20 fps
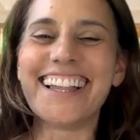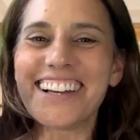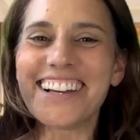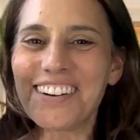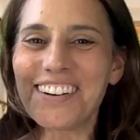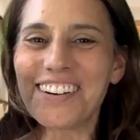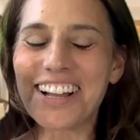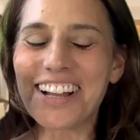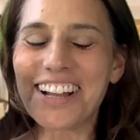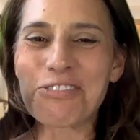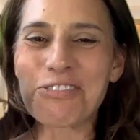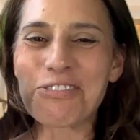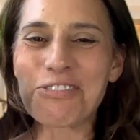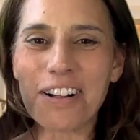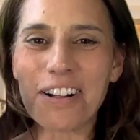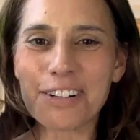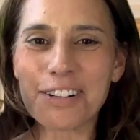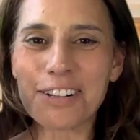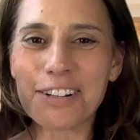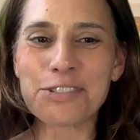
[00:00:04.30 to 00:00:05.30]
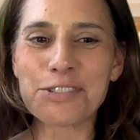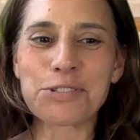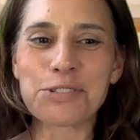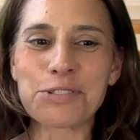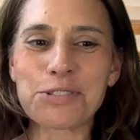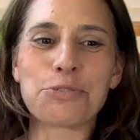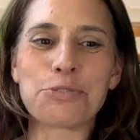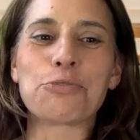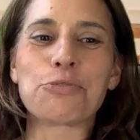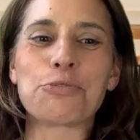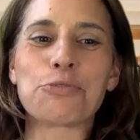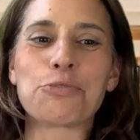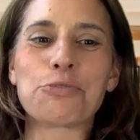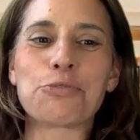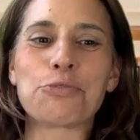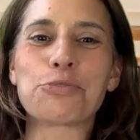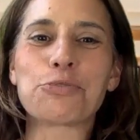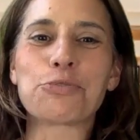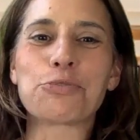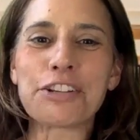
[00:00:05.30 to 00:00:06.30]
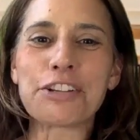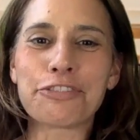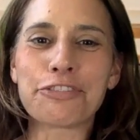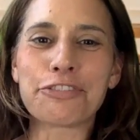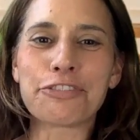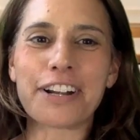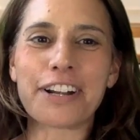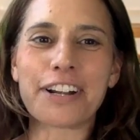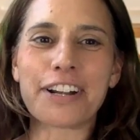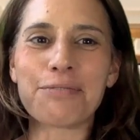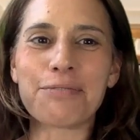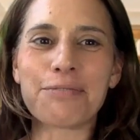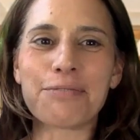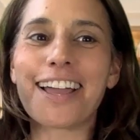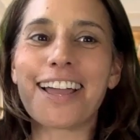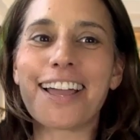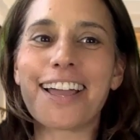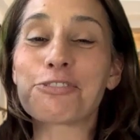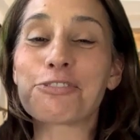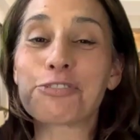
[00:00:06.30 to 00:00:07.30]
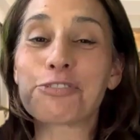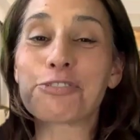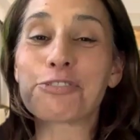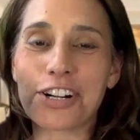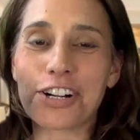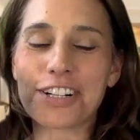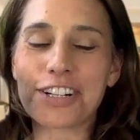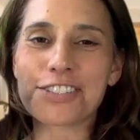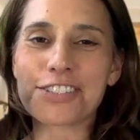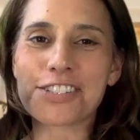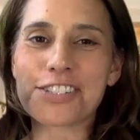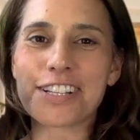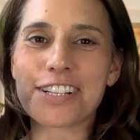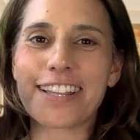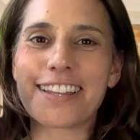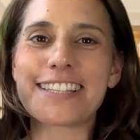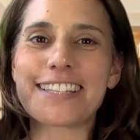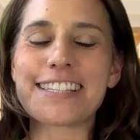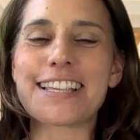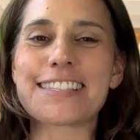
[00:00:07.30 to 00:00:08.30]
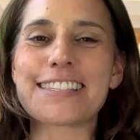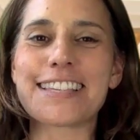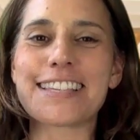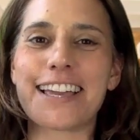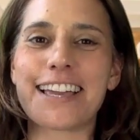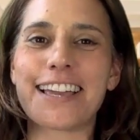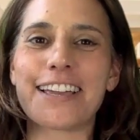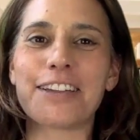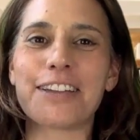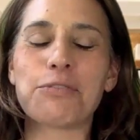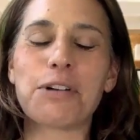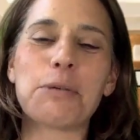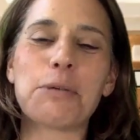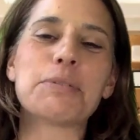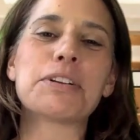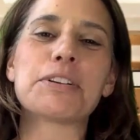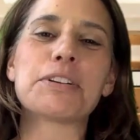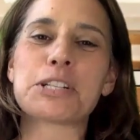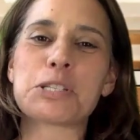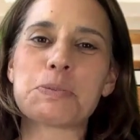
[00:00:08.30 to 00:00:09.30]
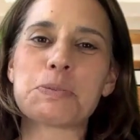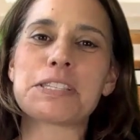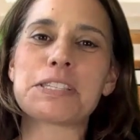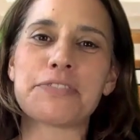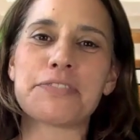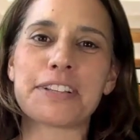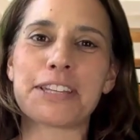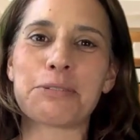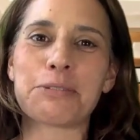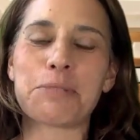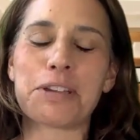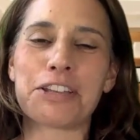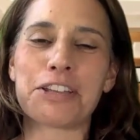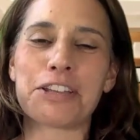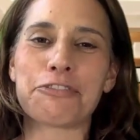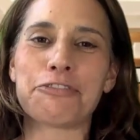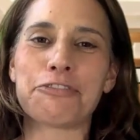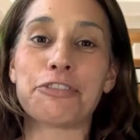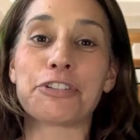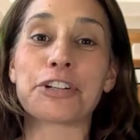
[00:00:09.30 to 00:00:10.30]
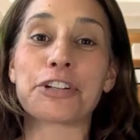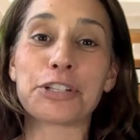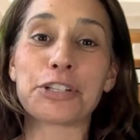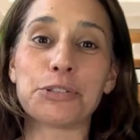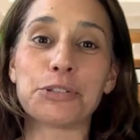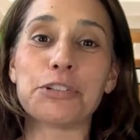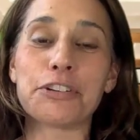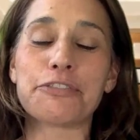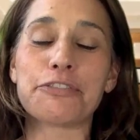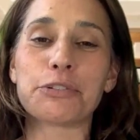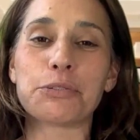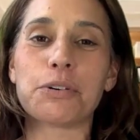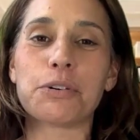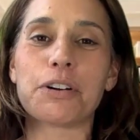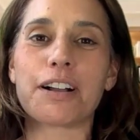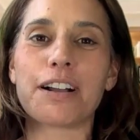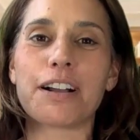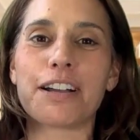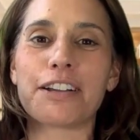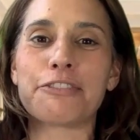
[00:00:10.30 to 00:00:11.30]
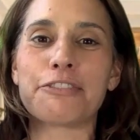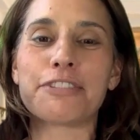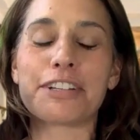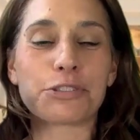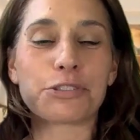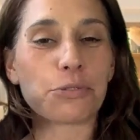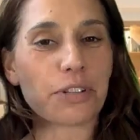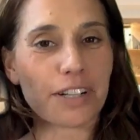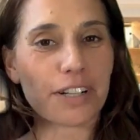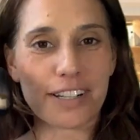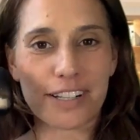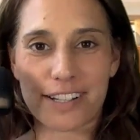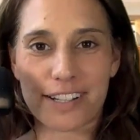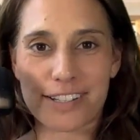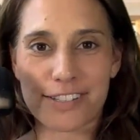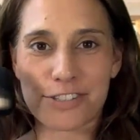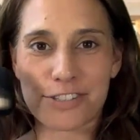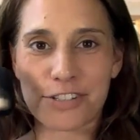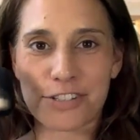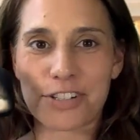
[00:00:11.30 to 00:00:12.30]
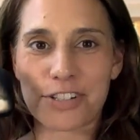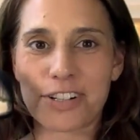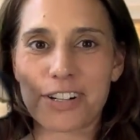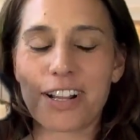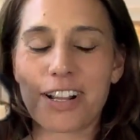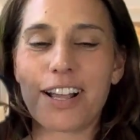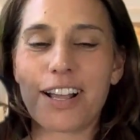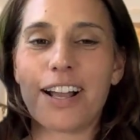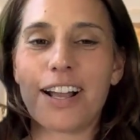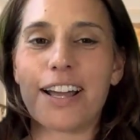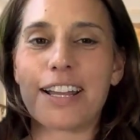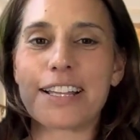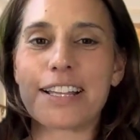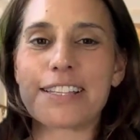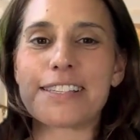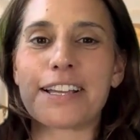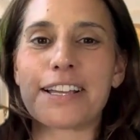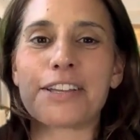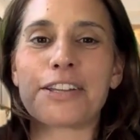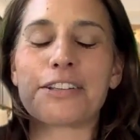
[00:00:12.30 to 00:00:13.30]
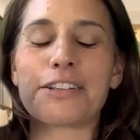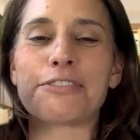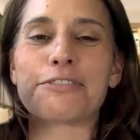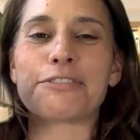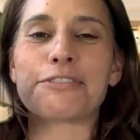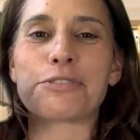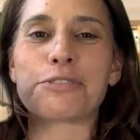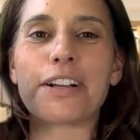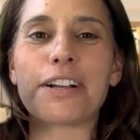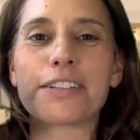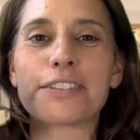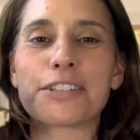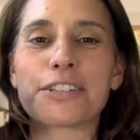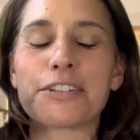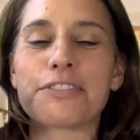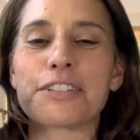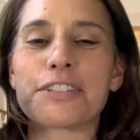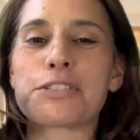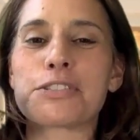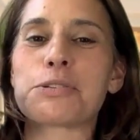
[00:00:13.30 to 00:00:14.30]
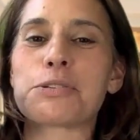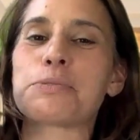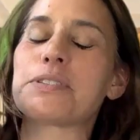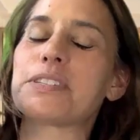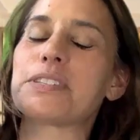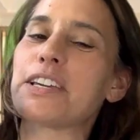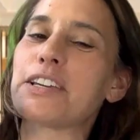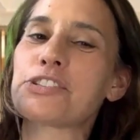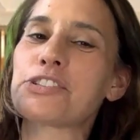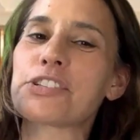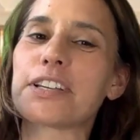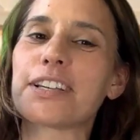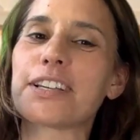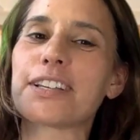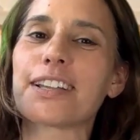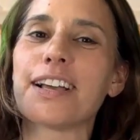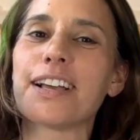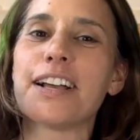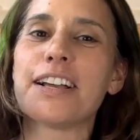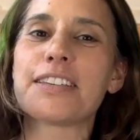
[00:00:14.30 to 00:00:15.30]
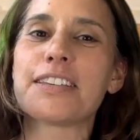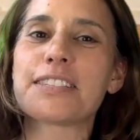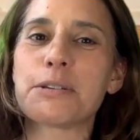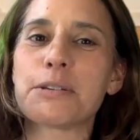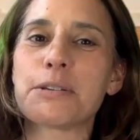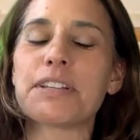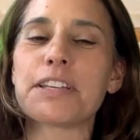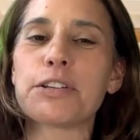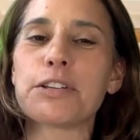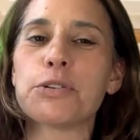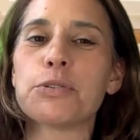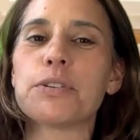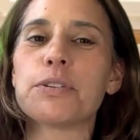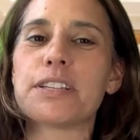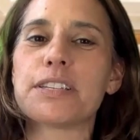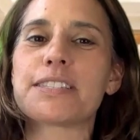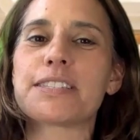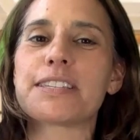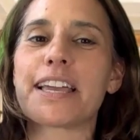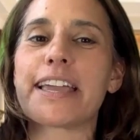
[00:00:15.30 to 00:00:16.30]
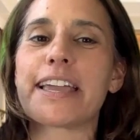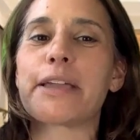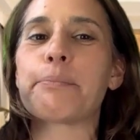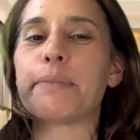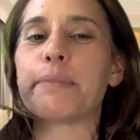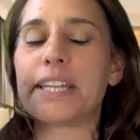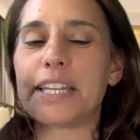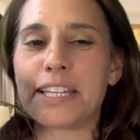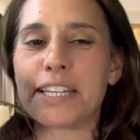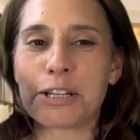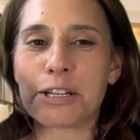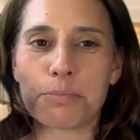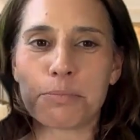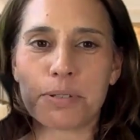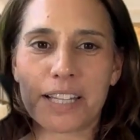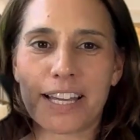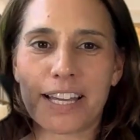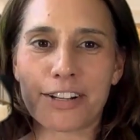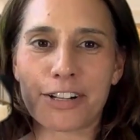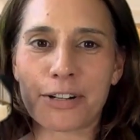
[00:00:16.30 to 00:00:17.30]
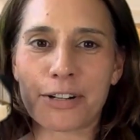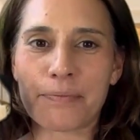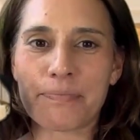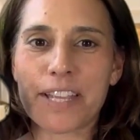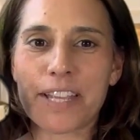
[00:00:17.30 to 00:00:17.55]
and welcome to Reframe and Recharge. This is a webinar specifically made for you if you are an event organizer, an executive director of an association, somebody who is a meeting planner.